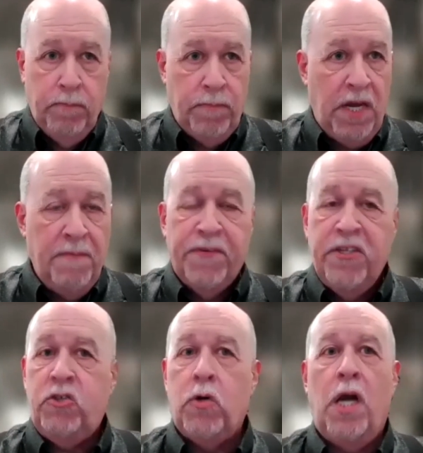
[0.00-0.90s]

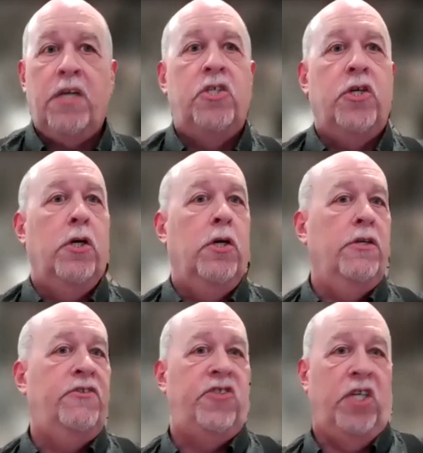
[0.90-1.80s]

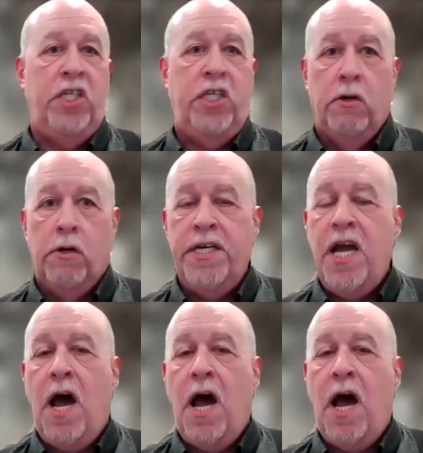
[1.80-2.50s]
infrastructure, security